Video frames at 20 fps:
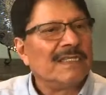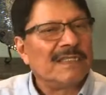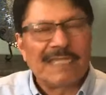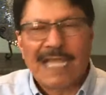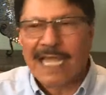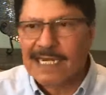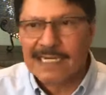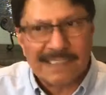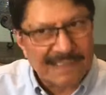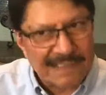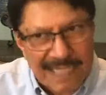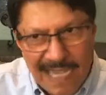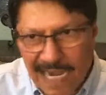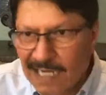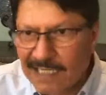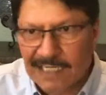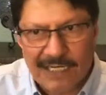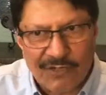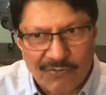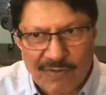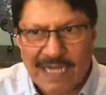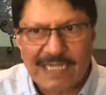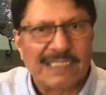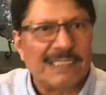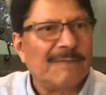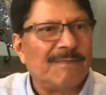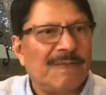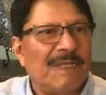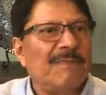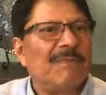That is not
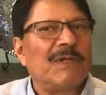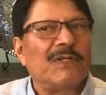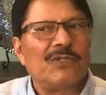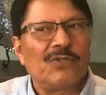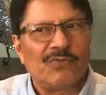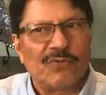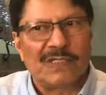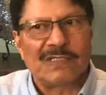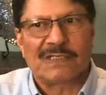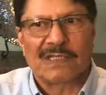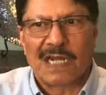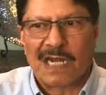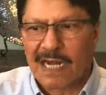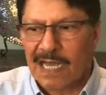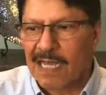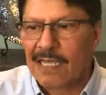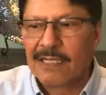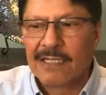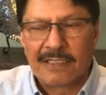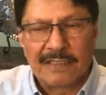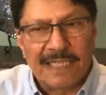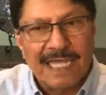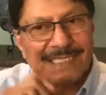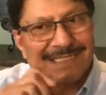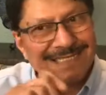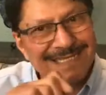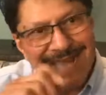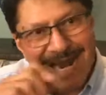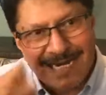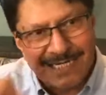inviting people towards Allah.
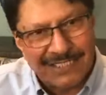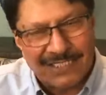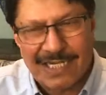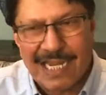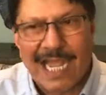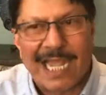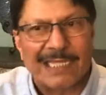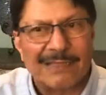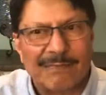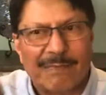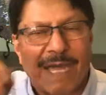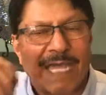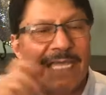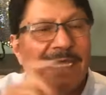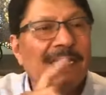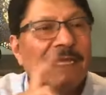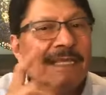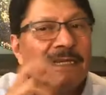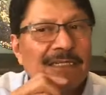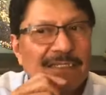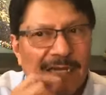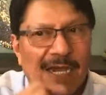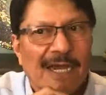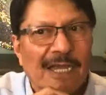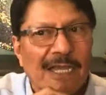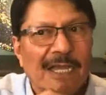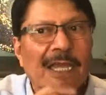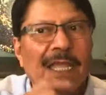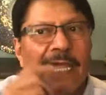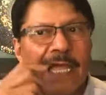That's not jihad by
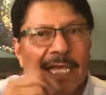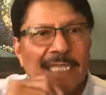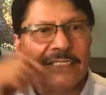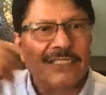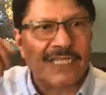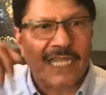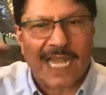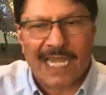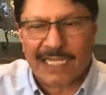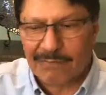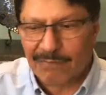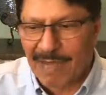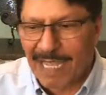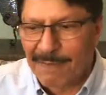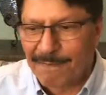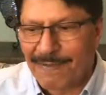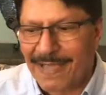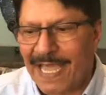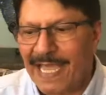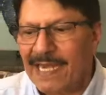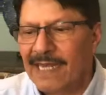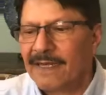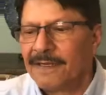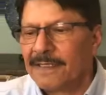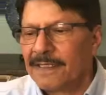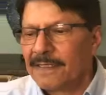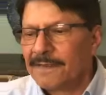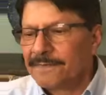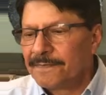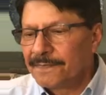tongue and jihad by pen.
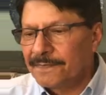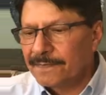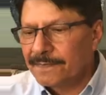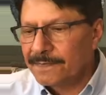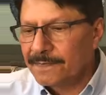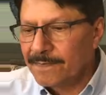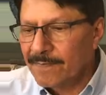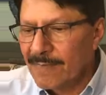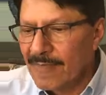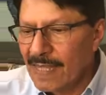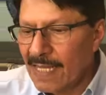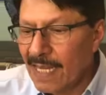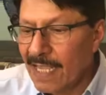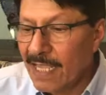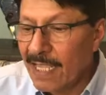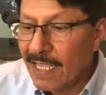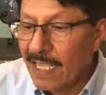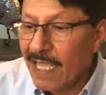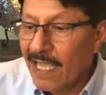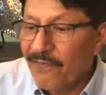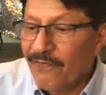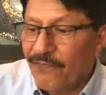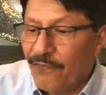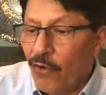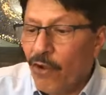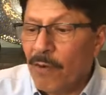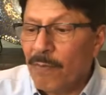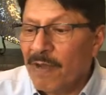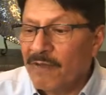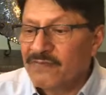A
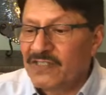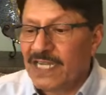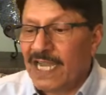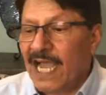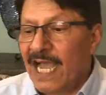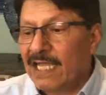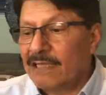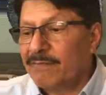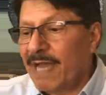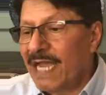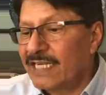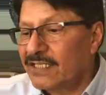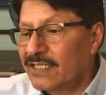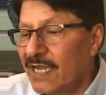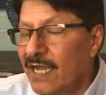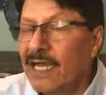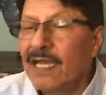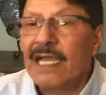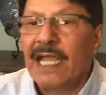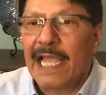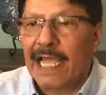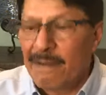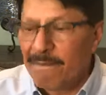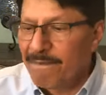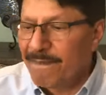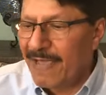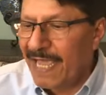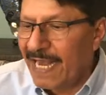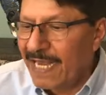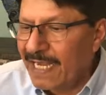form of jihad by tongue
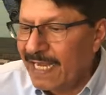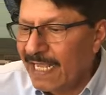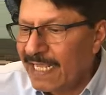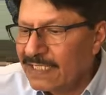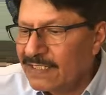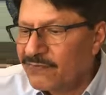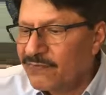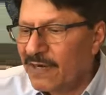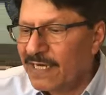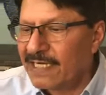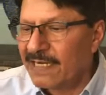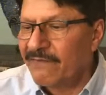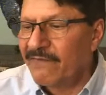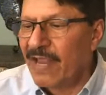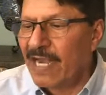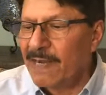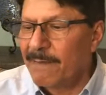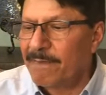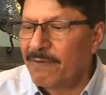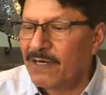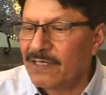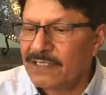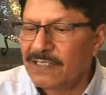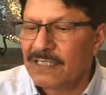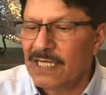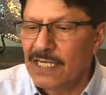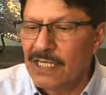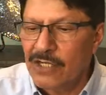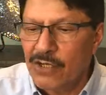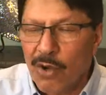and pen is when a
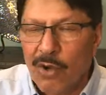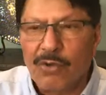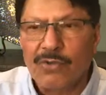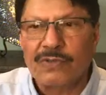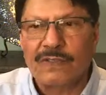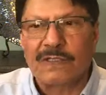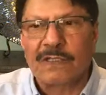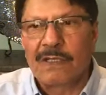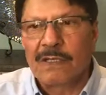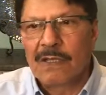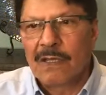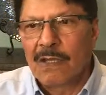person knows